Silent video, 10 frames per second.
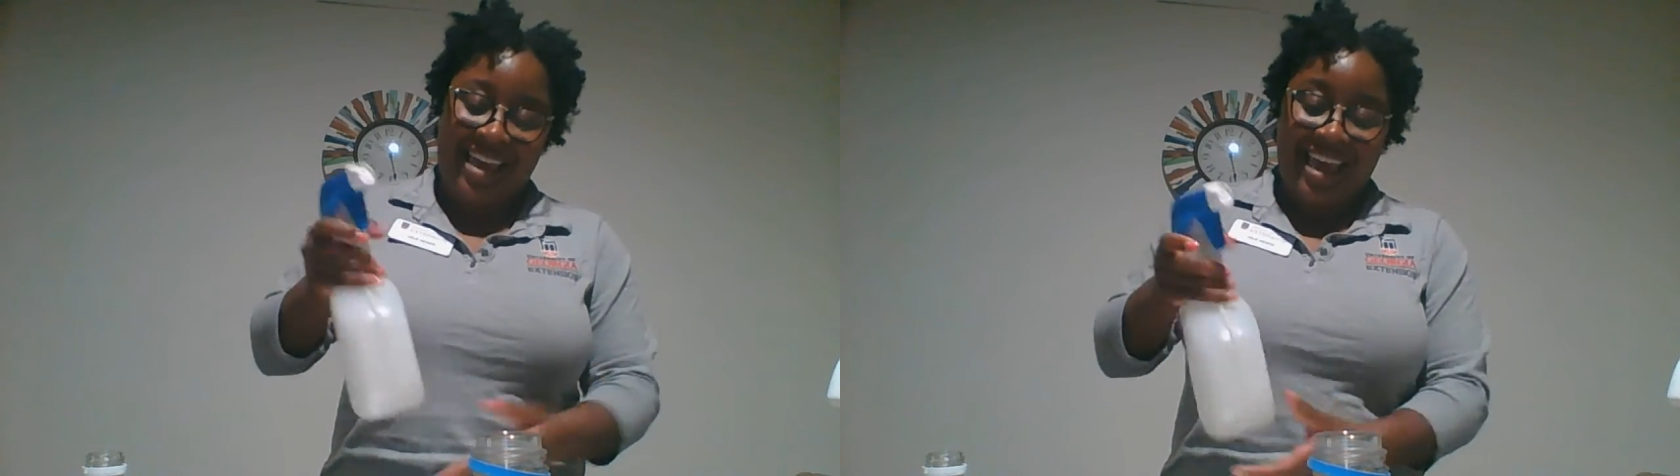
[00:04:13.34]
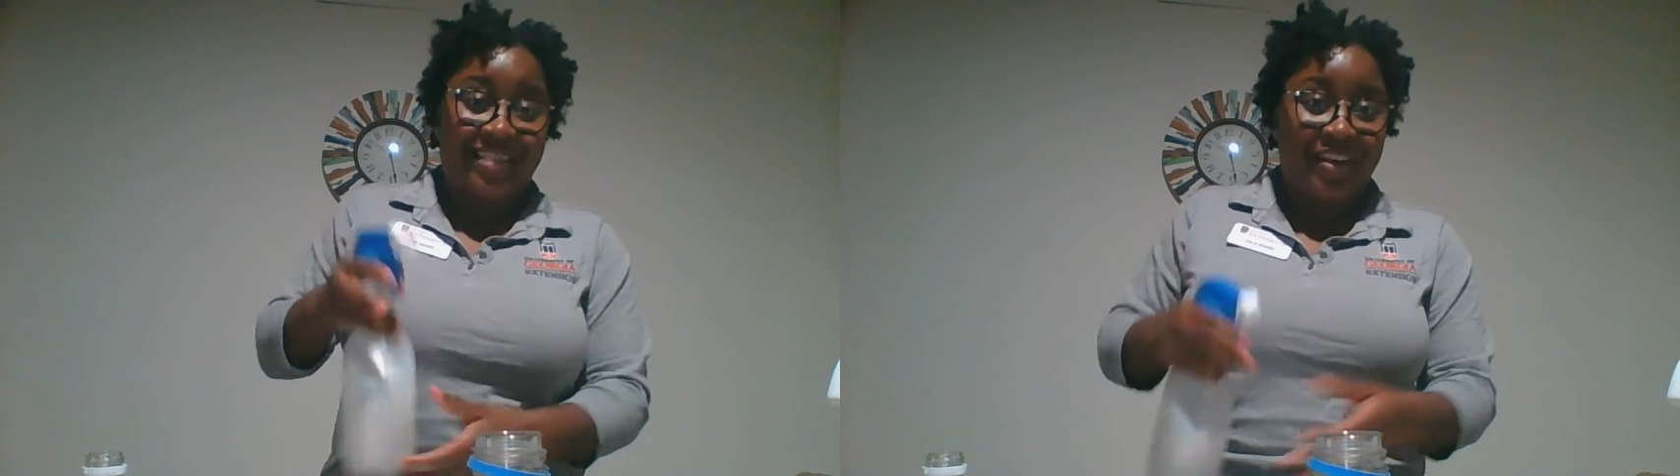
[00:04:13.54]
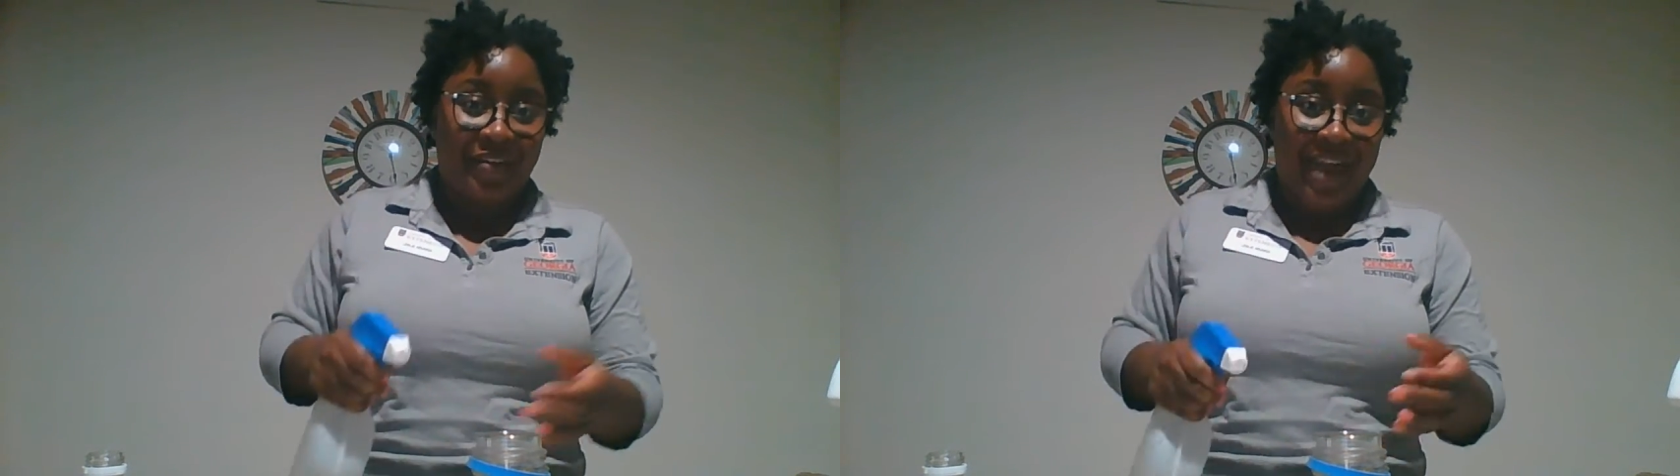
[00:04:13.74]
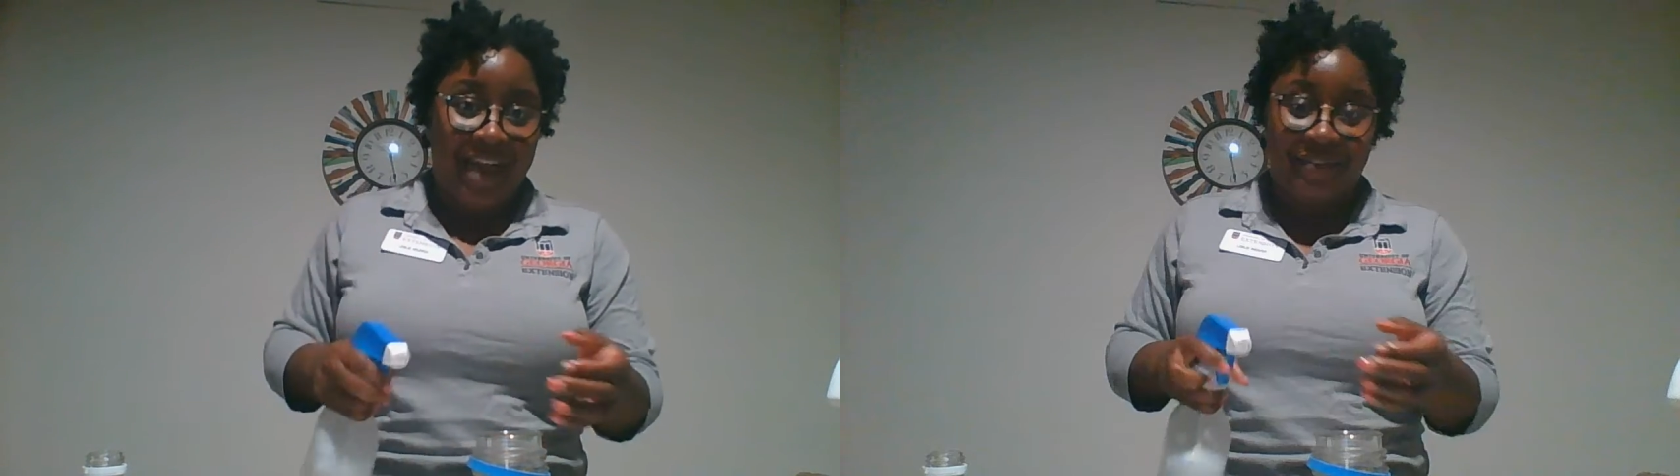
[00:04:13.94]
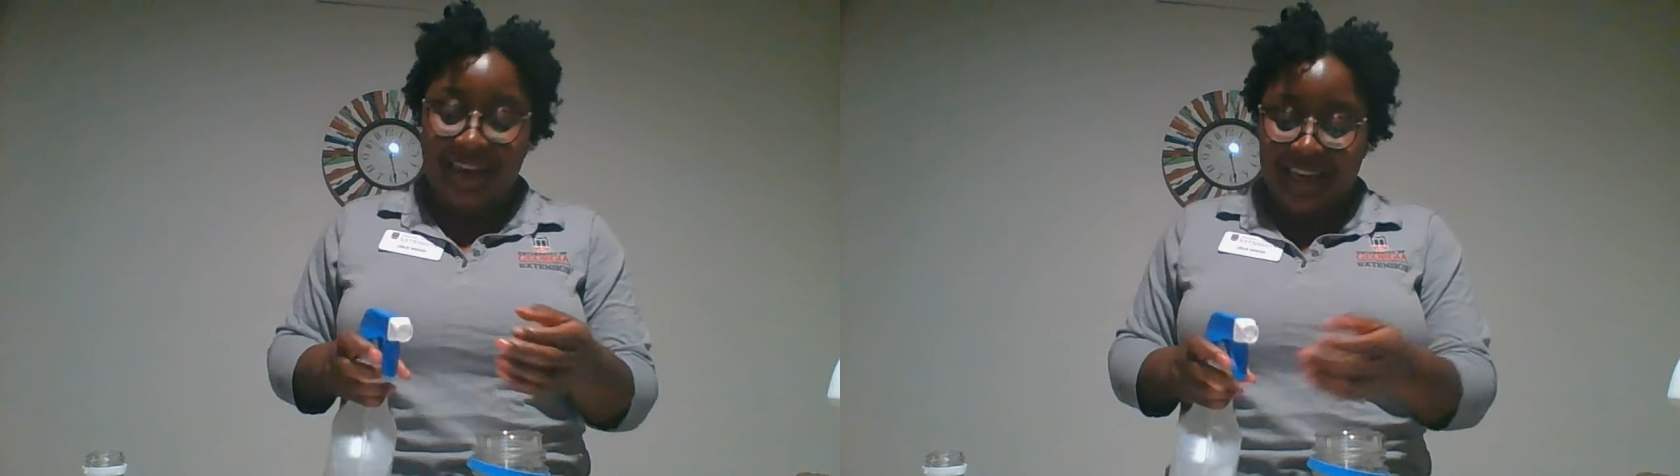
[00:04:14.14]
And there you have
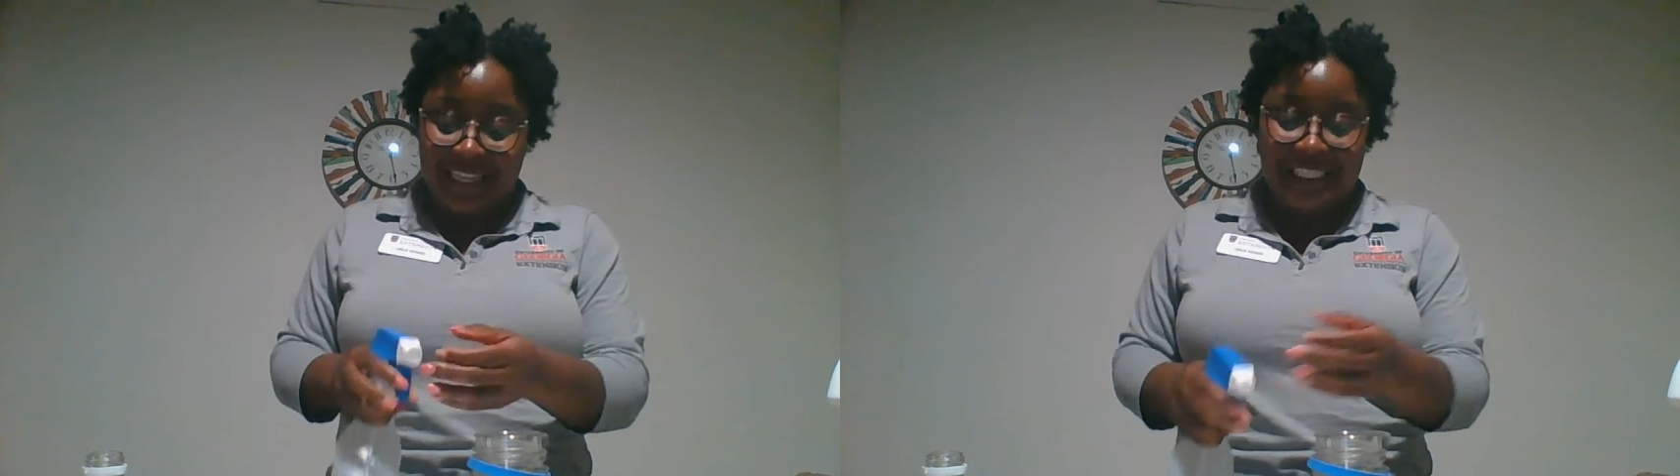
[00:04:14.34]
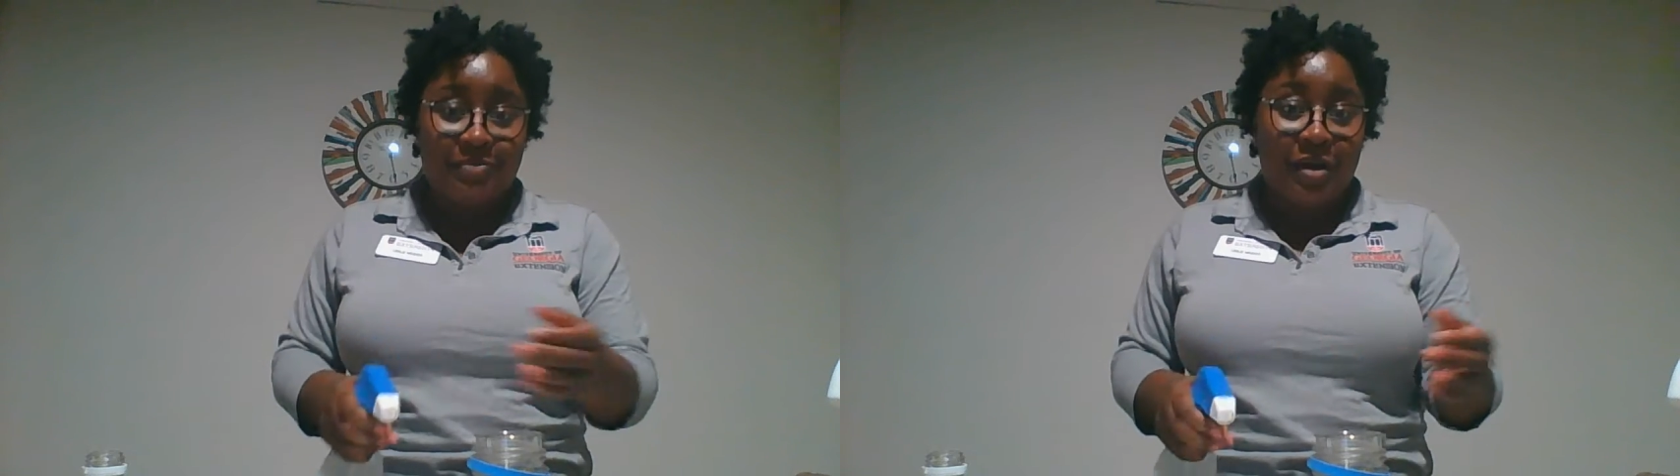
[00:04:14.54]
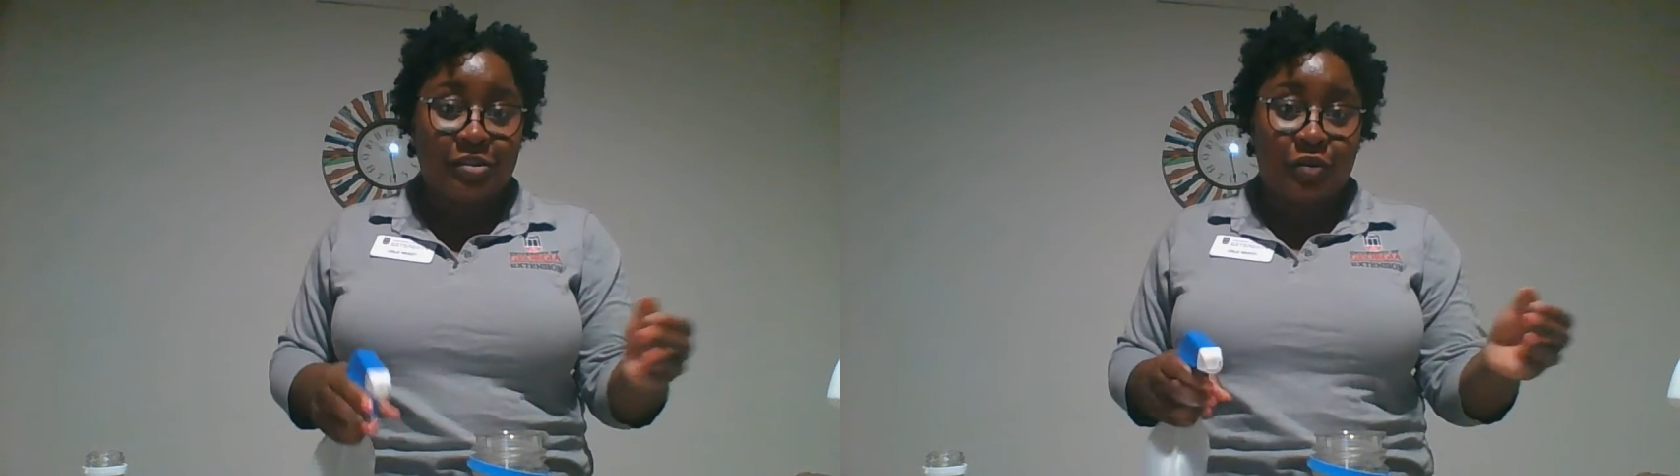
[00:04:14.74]
it, and it smells